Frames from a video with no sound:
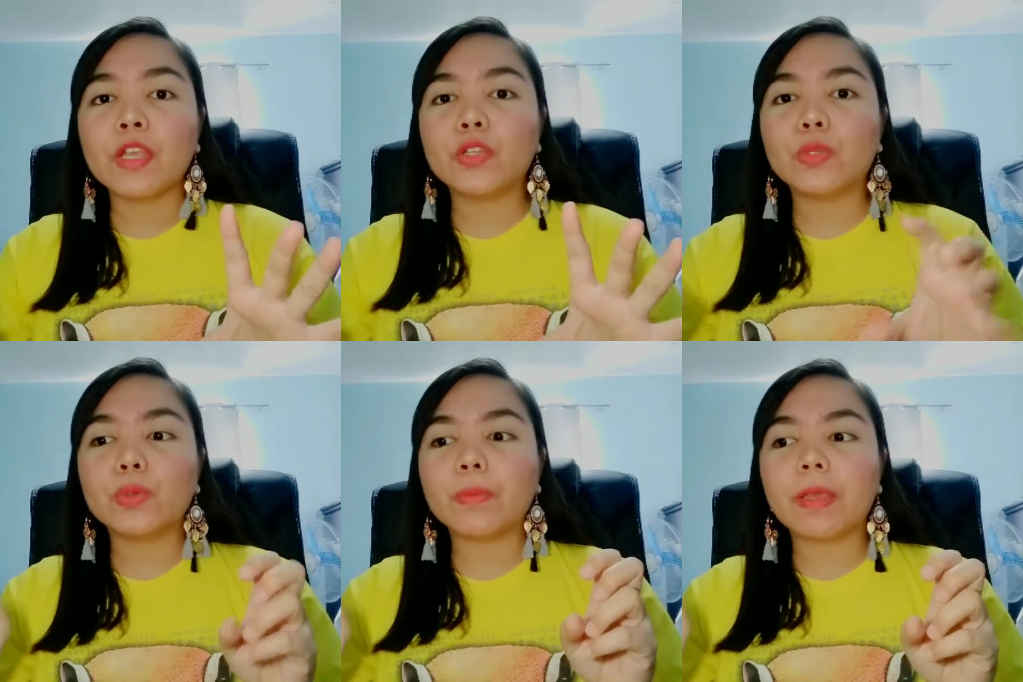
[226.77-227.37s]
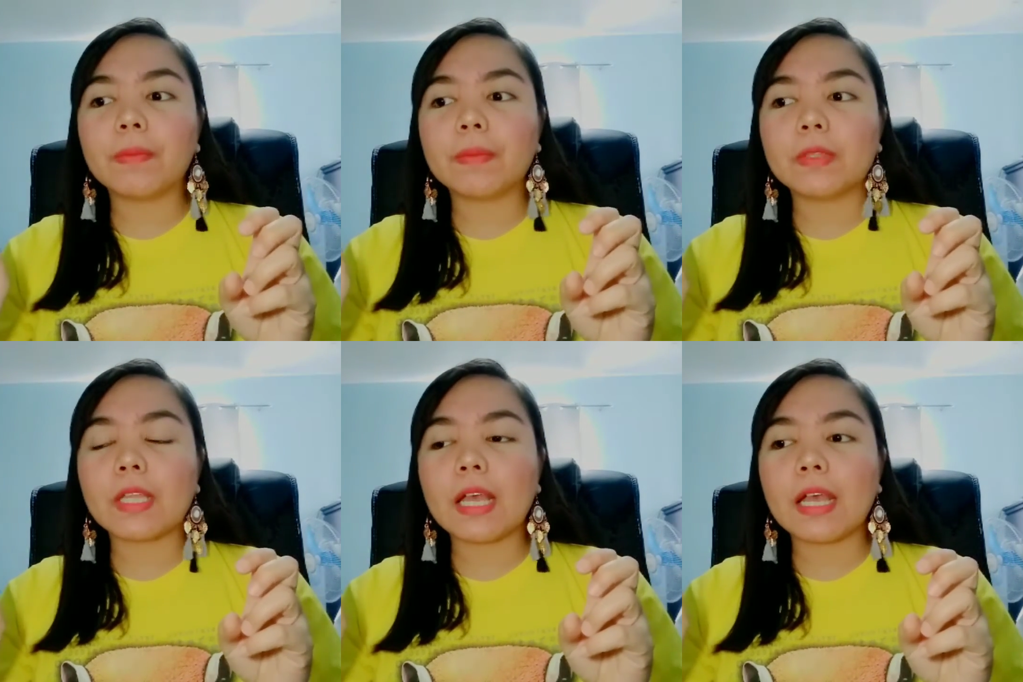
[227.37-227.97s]
Nung may
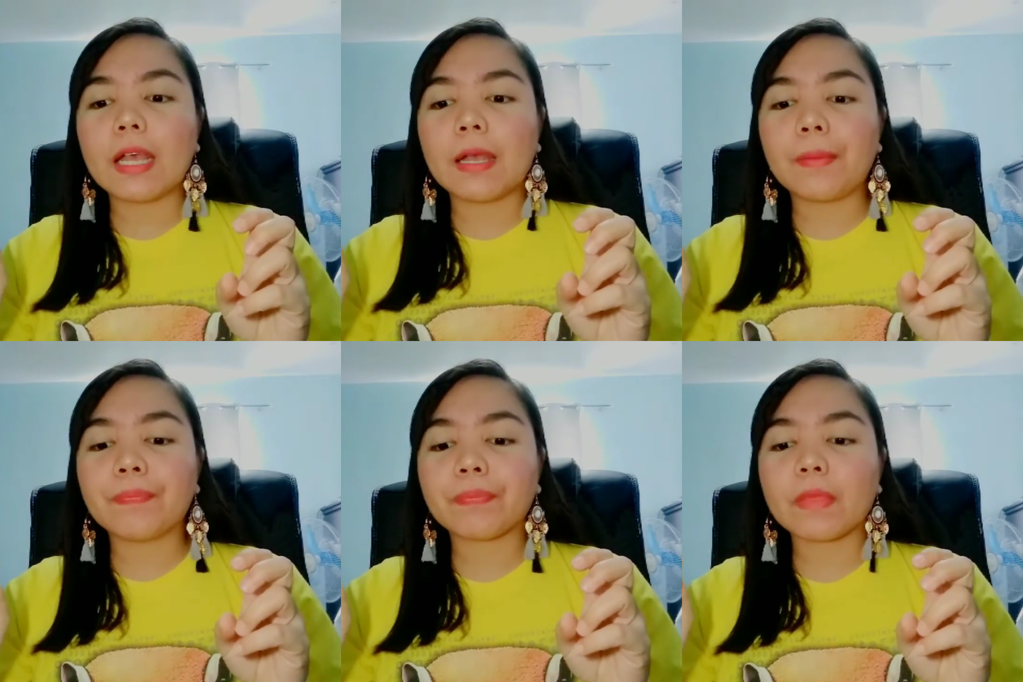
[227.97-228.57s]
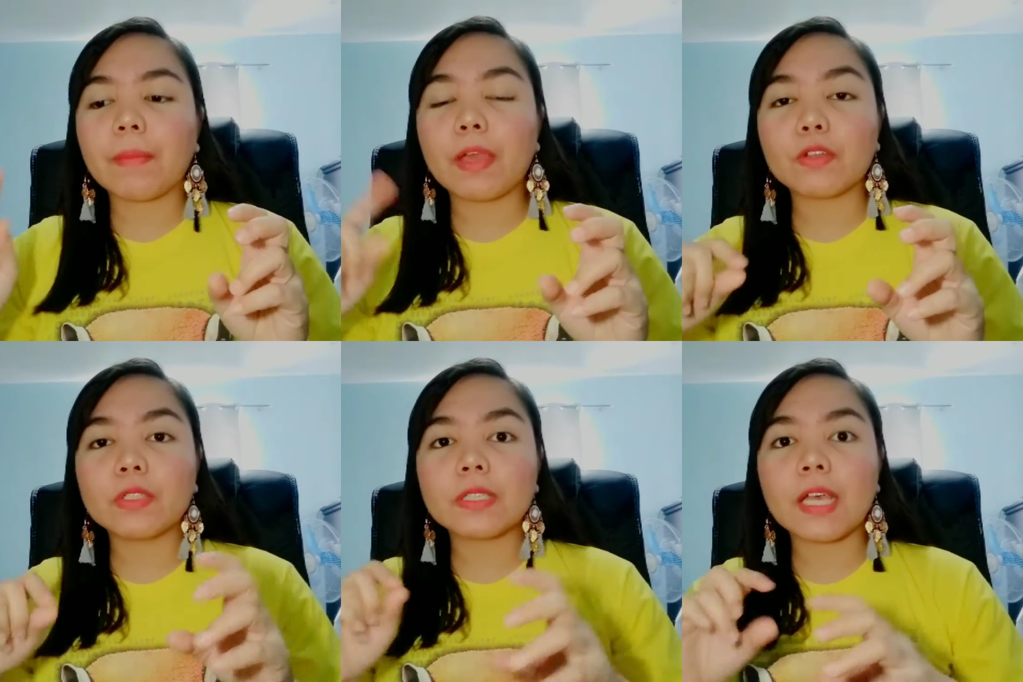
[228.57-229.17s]
na
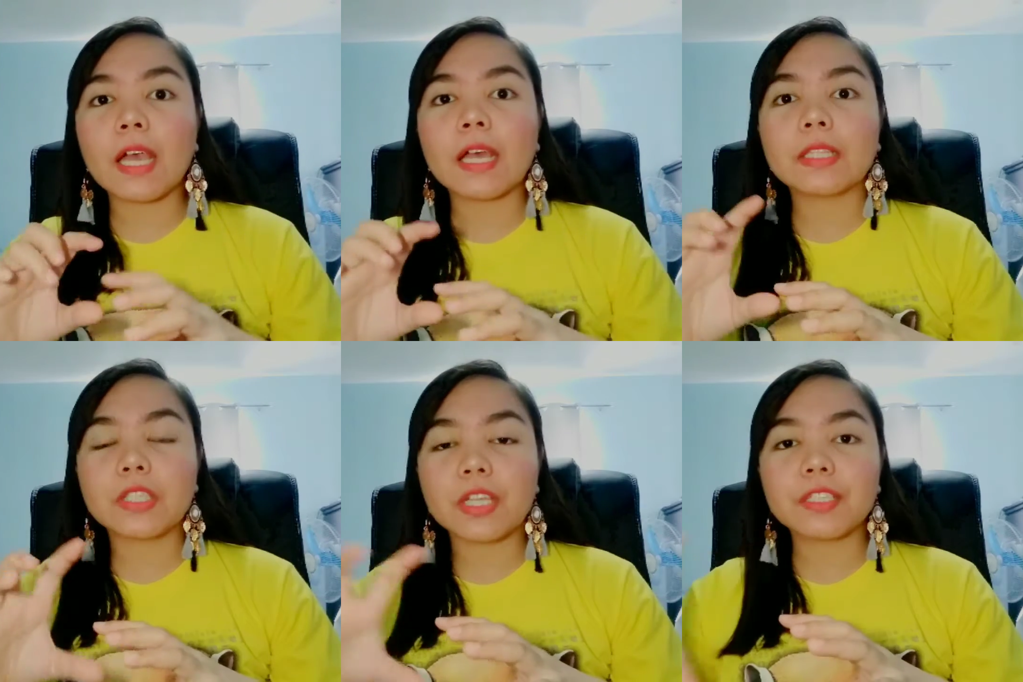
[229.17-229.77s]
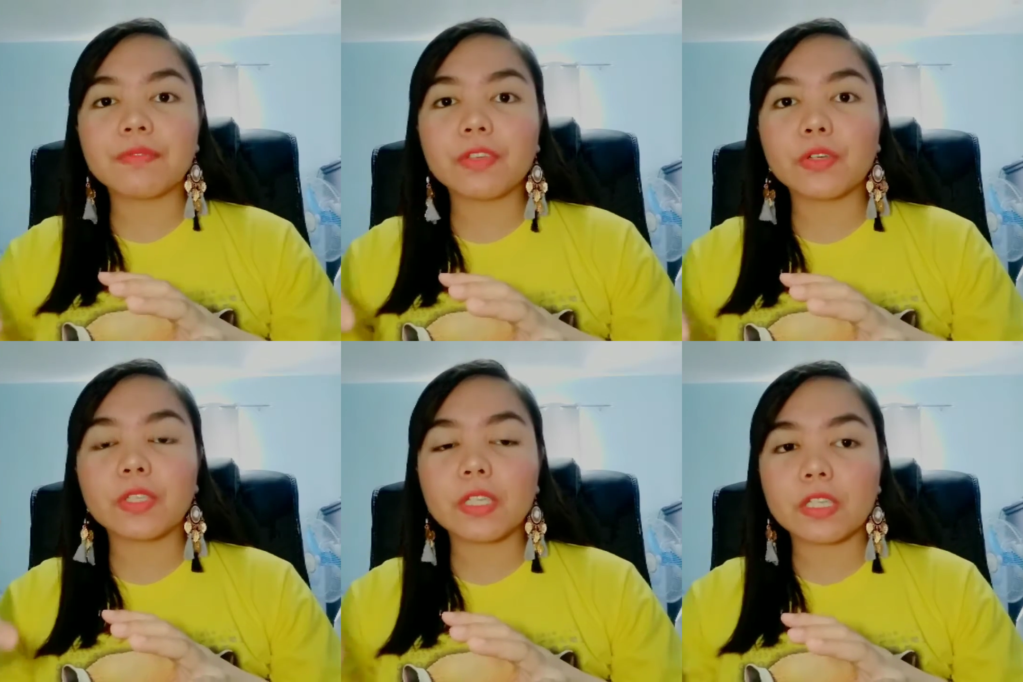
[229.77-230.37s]
meron sa trans-V
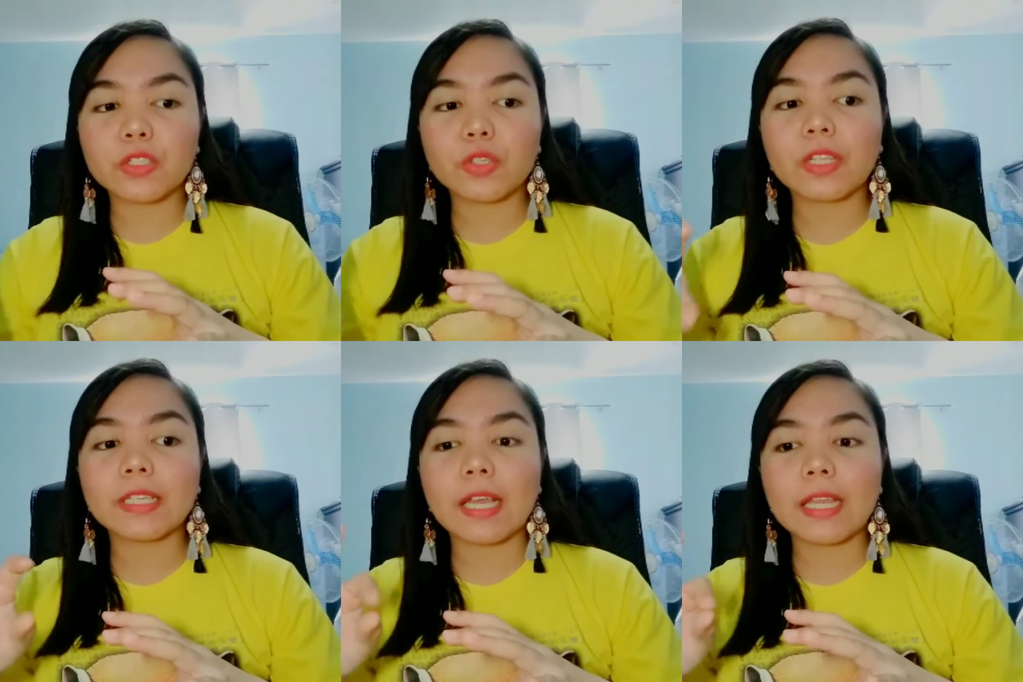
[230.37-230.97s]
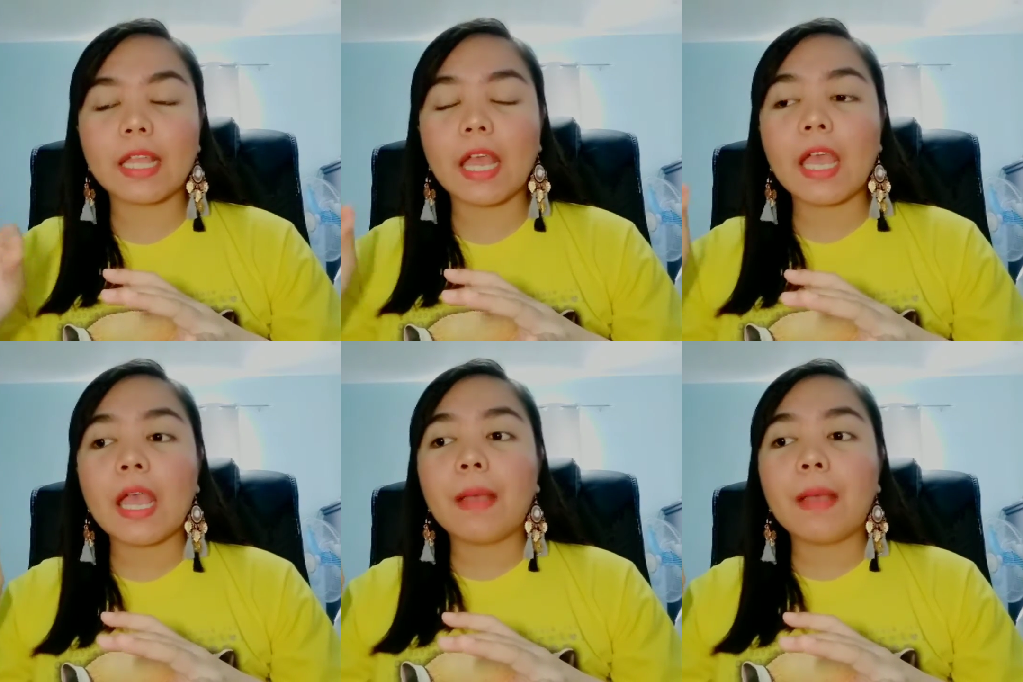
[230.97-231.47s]
ko na result nga na